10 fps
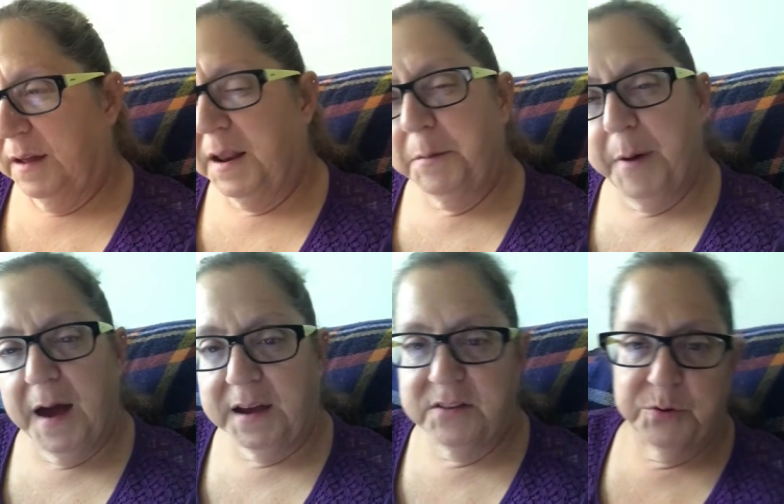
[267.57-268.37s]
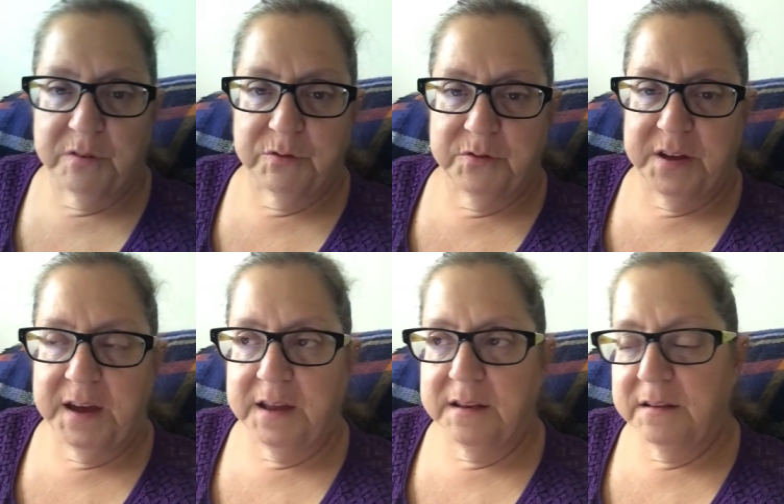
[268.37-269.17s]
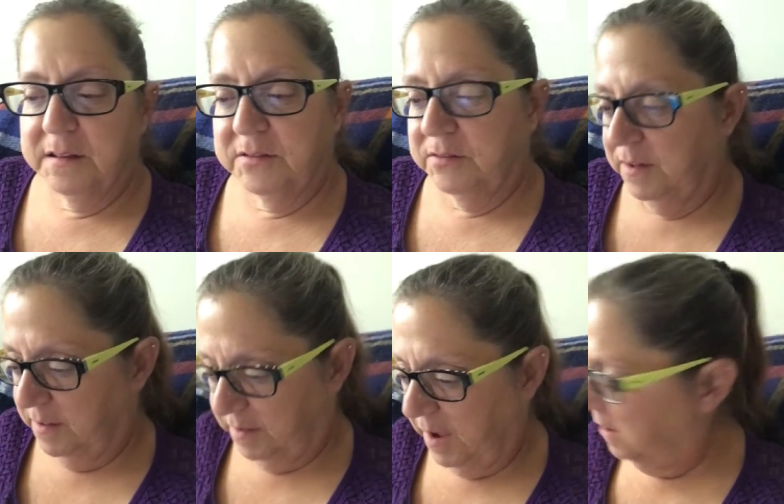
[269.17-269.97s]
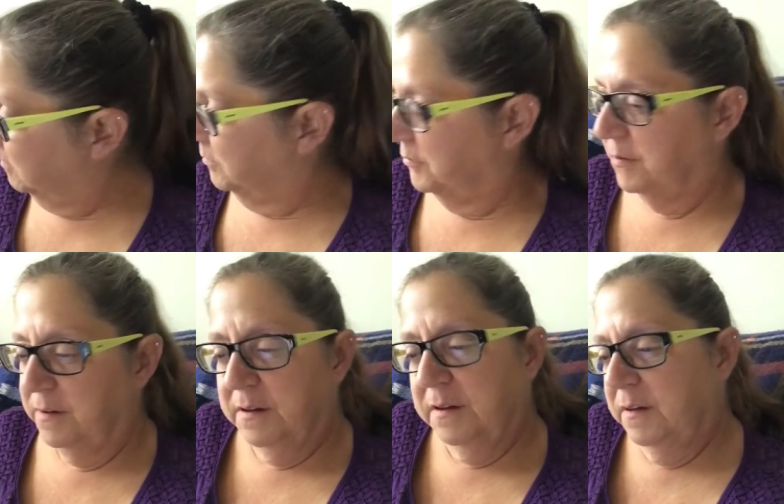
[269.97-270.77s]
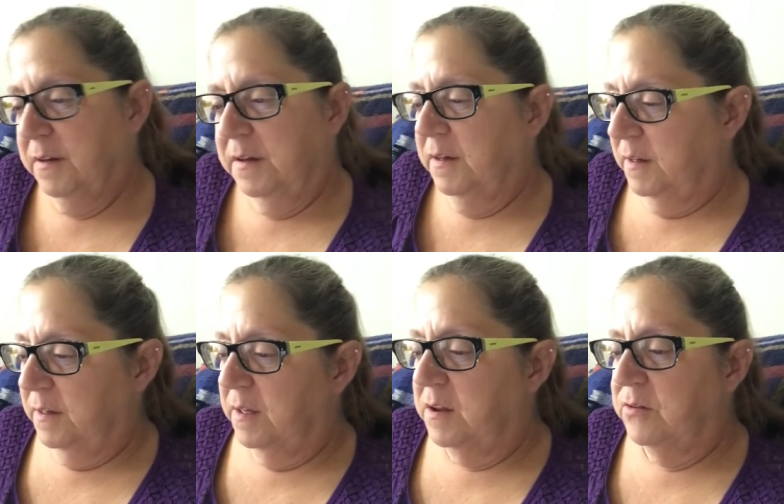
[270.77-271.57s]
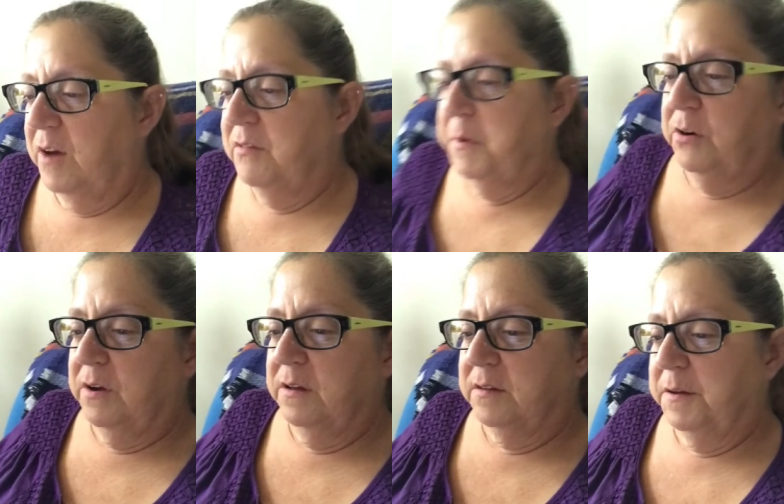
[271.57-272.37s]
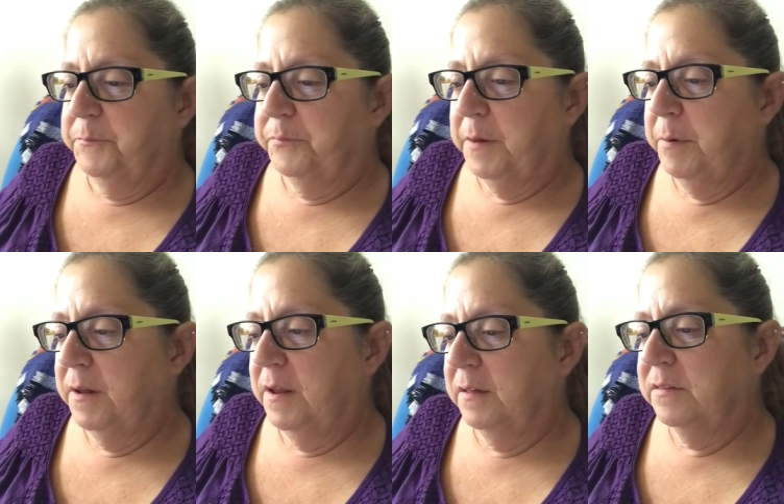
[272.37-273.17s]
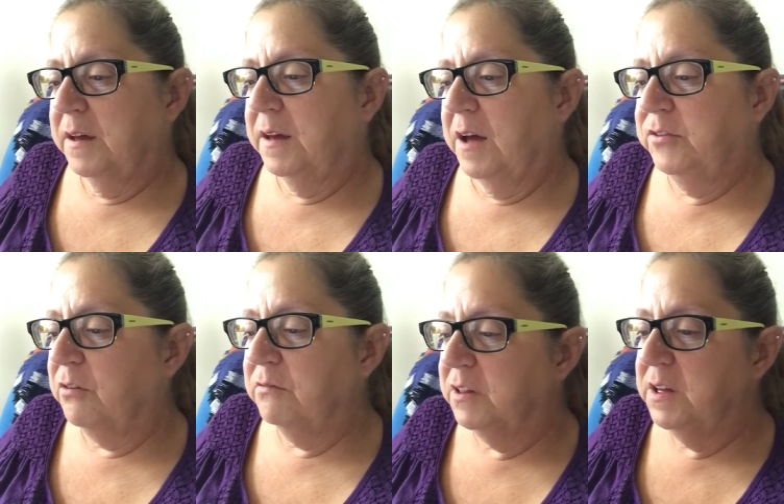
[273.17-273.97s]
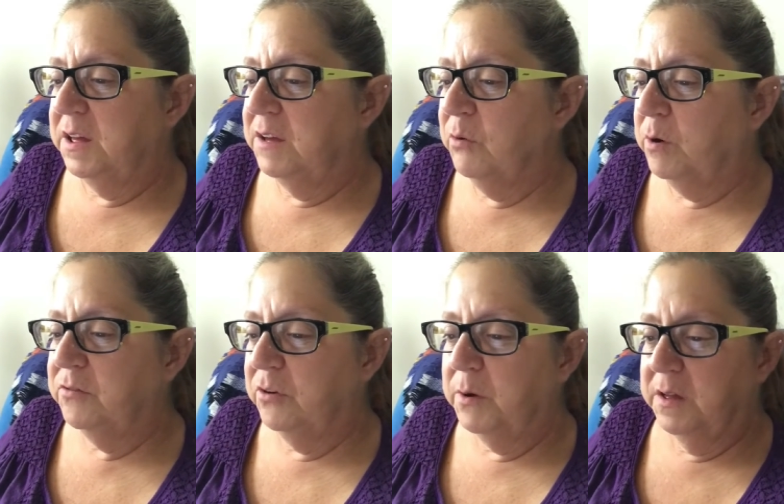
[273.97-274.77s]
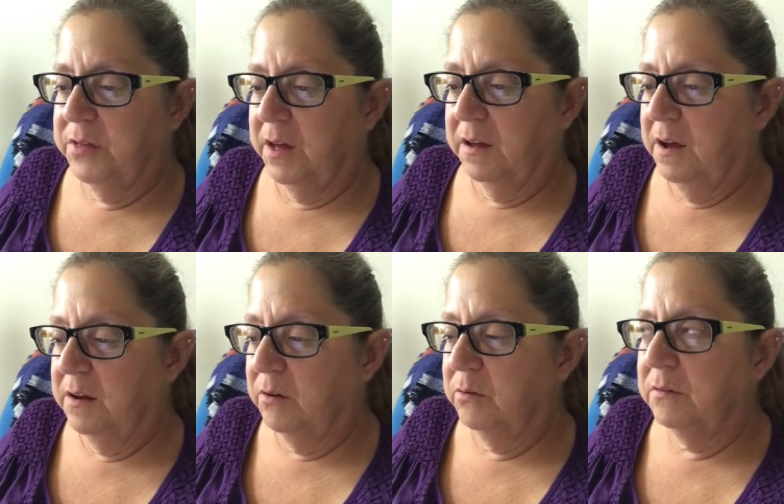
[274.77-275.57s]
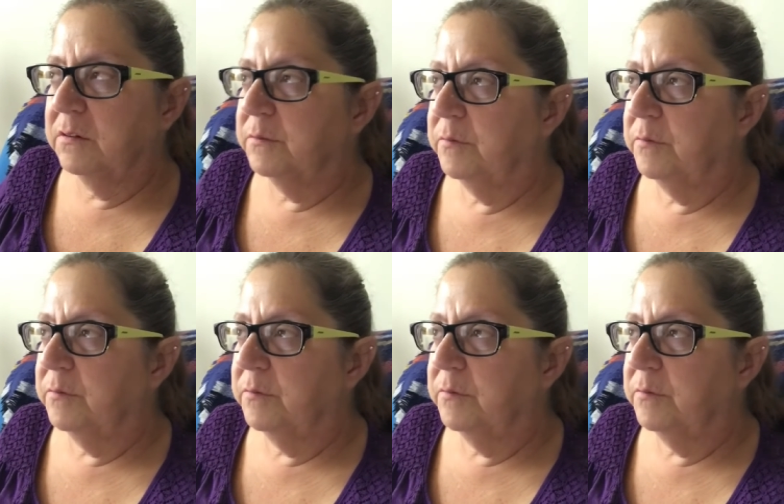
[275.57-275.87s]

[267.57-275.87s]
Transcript: getting back into a routine. It's, it's kind of kind of driving me crazy. But it's like I don't really even want to do anything. I don't.